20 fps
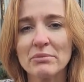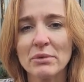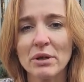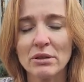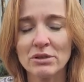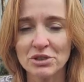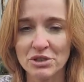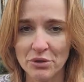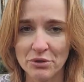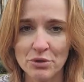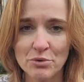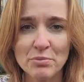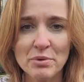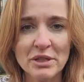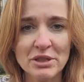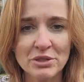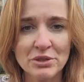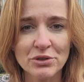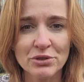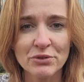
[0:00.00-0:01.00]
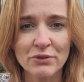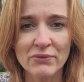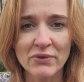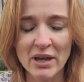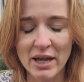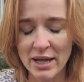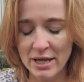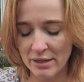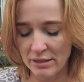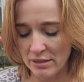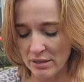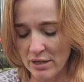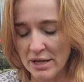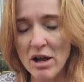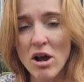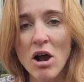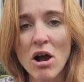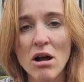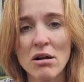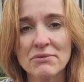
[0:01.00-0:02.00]
I'll show you pictures of that. I
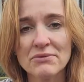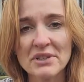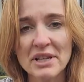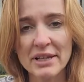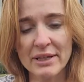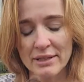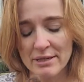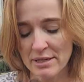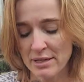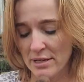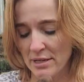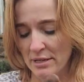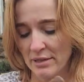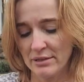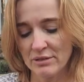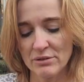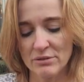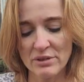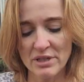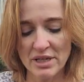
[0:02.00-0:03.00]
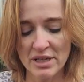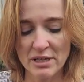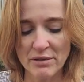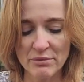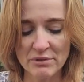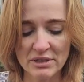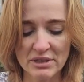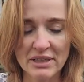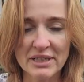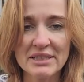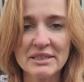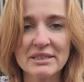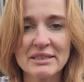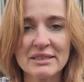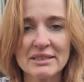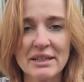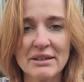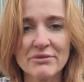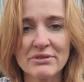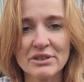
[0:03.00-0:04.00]
halved it so that he was nice and
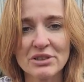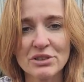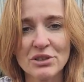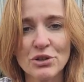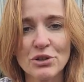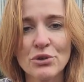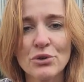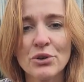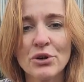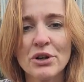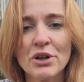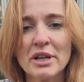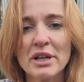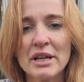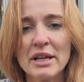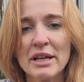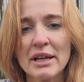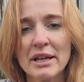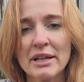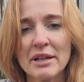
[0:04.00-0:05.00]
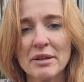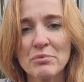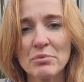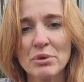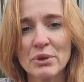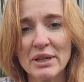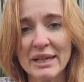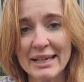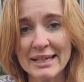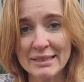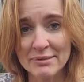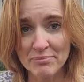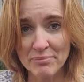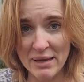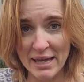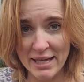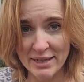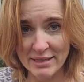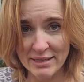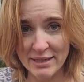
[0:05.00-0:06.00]
safe and secure, and I put his
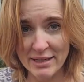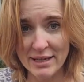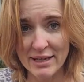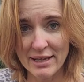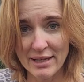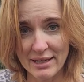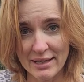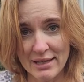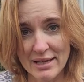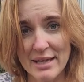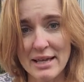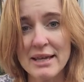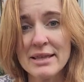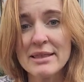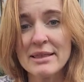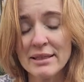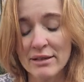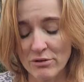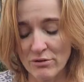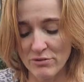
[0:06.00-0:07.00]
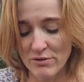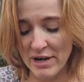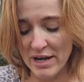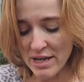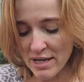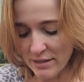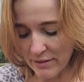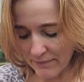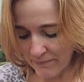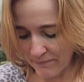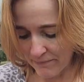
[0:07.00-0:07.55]
bed in the crate.